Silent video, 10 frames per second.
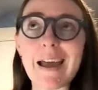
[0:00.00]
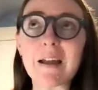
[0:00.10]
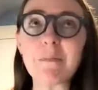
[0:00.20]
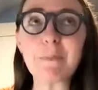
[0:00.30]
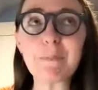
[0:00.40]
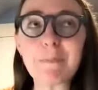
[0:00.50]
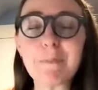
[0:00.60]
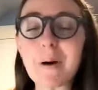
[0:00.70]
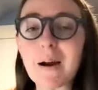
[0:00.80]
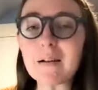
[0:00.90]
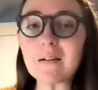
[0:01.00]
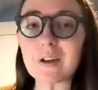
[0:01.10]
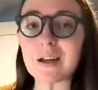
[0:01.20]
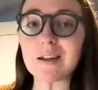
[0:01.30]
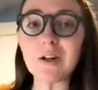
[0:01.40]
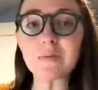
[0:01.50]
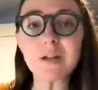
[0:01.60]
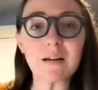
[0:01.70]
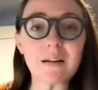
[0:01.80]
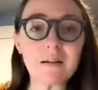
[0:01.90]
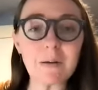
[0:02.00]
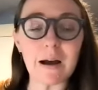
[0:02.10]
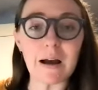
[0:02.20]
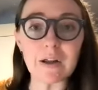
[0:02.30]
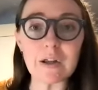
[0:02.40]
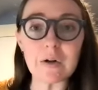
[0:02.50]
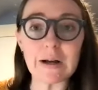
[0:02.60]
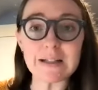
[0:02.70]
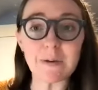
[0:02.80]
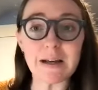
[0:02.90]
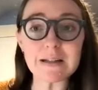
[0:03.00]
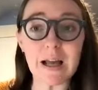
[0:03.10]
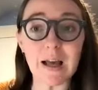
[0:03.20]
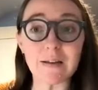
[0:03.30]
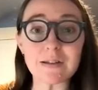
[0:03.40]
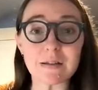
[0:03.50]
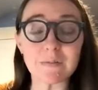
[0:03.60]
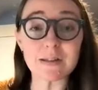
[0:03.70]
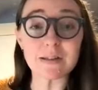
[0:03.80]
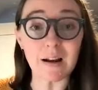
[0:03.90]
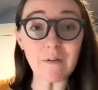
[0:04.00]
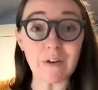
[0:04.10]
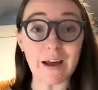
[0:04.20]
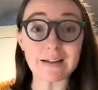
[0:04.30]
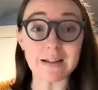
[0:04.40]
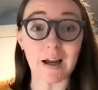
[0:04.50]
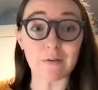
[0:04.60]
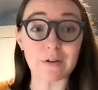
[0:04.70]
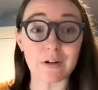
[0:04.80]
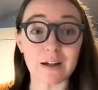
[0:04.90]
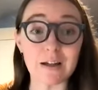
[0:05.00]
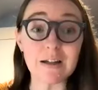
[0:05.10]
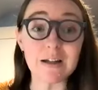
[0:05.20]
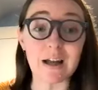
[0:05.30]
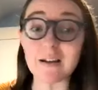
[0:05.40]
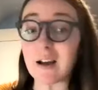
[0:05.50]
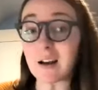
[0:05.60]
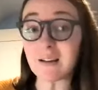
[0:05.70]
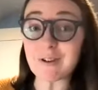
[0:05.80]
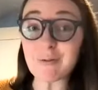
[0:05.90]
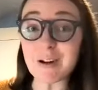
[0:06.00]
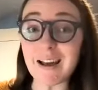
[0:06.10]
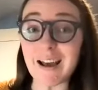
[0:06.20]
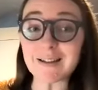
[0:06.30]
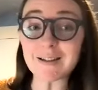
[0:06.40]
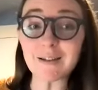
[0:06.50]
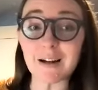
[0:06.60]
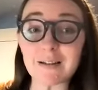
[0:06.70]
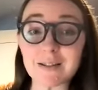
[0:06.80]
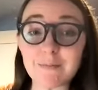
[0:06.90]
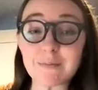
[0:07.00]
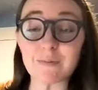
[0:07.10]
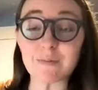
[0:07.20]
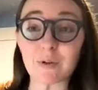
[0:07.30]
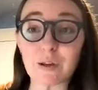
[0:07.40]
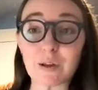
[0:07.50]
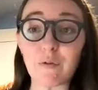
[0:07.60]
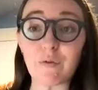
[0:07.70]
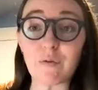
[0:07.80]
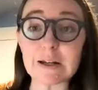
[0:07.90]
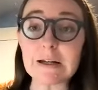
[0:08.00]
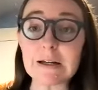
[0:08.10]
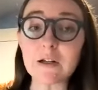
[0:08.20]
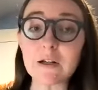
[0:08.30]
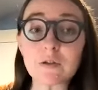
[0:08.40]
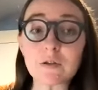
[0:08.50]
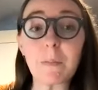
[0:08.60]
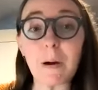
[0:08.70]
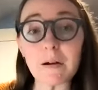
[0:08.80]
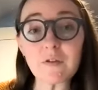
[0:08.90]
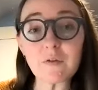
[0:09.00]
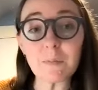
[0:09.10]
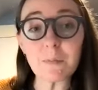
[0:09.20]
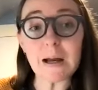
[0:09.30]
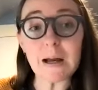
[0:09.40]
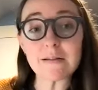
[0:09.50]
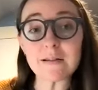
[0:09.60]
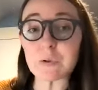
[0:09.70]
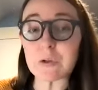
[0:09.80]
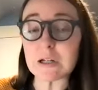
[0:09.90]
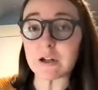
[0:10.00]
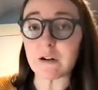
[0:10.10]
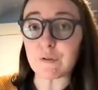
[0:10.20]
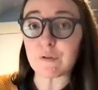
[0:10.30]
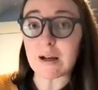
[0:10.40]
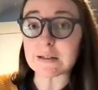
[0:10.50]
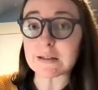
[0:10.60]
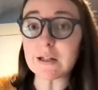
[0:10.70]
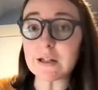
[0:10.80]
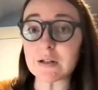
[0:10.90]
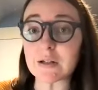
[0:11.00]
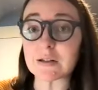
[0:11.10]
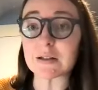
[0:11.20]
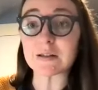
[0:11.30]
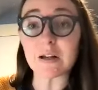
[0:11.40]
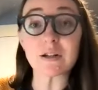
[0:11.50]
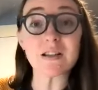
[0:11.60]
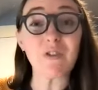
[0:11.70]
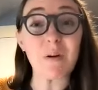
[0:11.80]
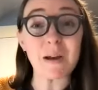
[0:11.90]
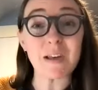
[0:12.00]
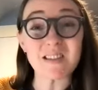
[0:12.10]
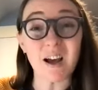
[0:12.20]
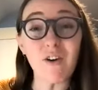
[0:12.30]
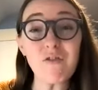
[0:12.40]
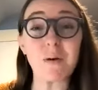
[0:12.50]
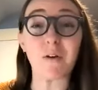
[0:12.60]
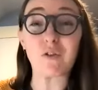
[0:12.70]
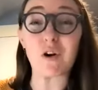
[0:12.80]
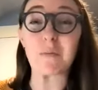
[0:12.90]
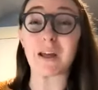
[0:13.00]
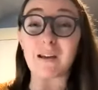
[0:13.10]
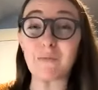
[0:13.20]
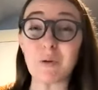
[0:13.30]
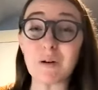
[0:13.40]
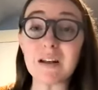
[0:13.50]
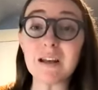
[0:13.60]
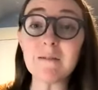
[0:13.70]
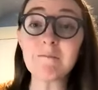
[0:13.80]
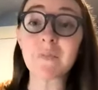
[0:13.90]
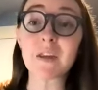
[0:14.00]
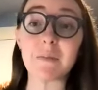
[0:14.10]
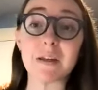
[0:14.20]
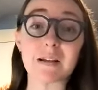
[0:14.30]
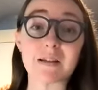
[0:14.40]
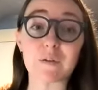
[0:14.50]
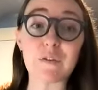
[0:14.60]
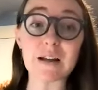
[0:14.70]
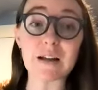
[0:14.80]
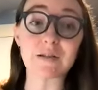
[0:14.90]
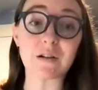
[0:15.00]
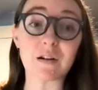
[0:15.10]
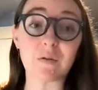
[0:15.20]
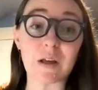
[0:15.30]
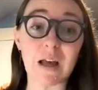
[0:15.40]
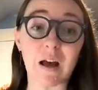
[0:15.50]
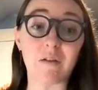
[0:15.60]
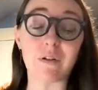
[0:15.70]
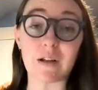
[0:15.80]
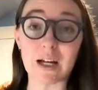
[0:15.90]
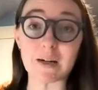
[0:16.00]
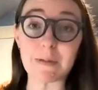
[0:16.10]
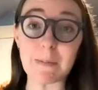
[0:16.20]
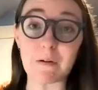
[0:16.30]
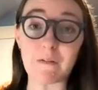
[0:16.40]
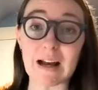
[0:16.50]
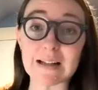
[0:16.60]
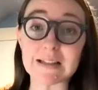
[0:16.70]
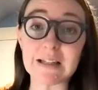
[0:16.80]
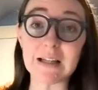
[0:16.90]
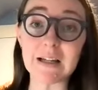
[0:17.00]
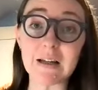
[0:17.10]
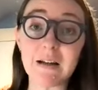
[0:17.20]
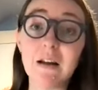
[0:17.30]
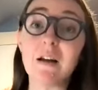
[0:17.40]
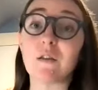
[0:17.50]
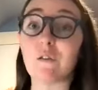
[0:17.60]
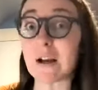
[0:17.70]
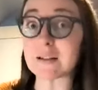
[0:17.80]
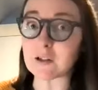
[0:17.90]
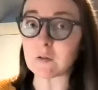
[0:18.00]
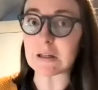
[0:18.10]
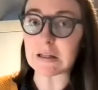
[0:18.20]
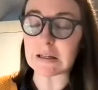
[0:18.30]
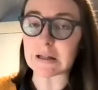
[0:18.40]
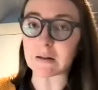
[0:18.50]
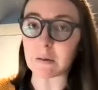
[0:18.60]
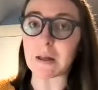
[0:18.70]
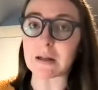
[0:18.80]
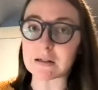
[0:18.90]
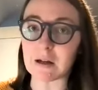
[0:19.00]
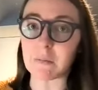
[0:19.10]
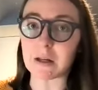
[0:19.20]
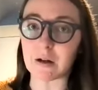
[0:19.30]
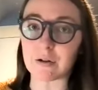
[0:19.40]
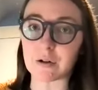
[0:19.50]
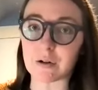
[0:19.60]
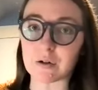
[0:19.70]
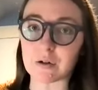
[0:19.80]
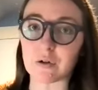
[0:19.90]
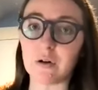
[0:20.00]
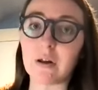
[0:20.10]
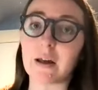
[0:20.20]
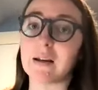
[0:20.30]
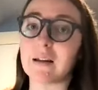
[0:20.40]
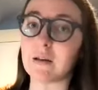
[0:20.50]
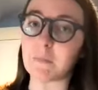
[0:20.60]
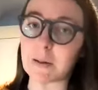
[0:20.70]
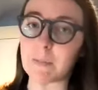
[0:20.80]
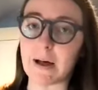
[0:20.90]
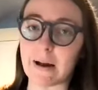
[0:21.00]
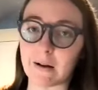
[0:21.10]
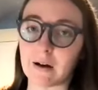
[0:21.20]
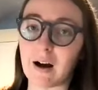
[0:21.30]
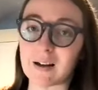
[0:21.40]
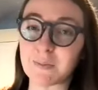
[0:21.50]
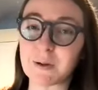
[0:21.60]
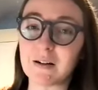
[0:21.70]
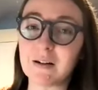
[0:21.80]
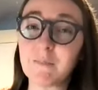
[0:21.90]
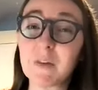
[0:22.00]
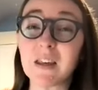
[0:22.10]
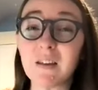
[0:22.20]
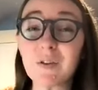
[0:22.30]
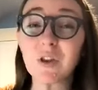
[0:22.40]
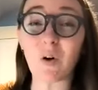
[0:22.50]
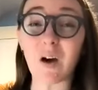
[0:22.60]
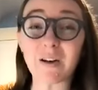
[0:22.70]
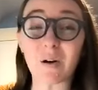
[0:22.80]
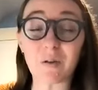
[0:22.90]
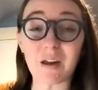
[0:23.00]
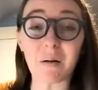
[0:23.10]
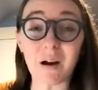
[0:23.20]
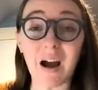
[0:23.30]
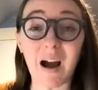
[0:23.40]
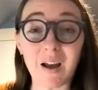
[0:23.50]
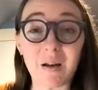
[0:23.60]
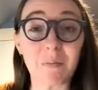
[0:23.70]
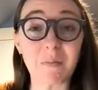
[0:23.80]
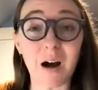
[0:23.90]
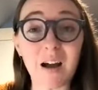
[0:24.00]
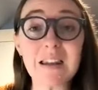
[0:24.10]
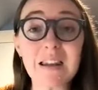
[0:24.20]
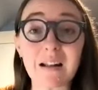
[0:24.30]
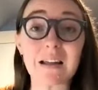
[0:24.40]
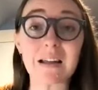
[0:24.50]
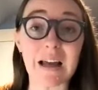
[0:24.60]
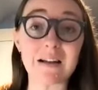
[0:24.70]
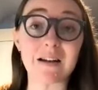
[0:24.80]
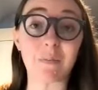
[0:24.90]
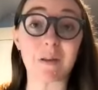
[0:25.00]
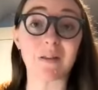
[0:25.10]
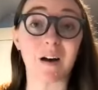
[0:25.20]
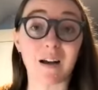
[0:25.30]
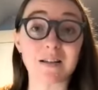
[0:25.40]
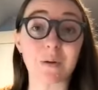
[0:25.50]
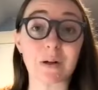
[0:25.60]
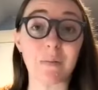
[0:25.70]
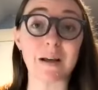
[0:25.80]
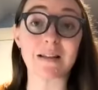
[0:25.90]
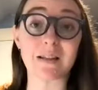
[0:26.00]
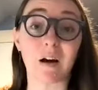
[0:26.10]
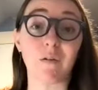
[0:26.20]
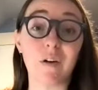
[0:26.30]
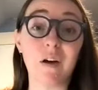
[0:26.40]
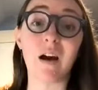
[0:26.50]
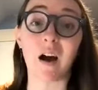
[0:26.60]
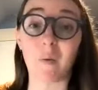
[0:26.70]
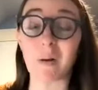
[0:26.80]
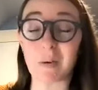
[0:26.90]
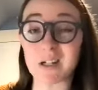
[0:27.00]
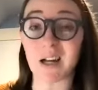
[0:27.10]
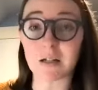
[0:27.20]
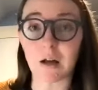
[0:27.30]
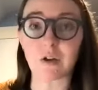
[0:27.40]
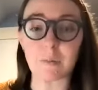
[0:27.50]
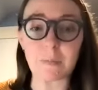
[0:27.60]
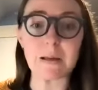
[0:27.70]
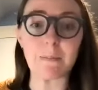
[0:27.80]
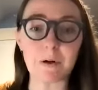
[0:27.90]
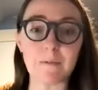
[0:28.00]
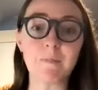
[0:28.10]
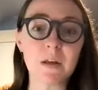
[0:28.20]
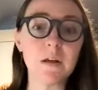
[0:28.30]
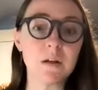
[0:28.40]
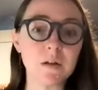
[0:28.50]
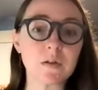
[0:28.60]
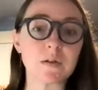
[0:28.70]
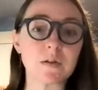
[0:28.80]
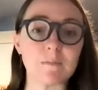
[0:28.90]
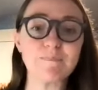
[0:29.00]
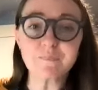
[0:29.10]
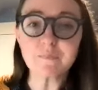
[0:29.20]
And part of it, you know, I'm talking about how you expect to have some side effects after it. And not everyone has a lot of symptoms with COVID. So part of my inspiration for vaccinations is not just for myself, but for my community. Because the faster we have a lot of people vaccinated, the faster we can get the pandemic under control and keep people out of the hospital. Even though I know that I am unlikely to end up in the hospital myself, I wanna protect other people. So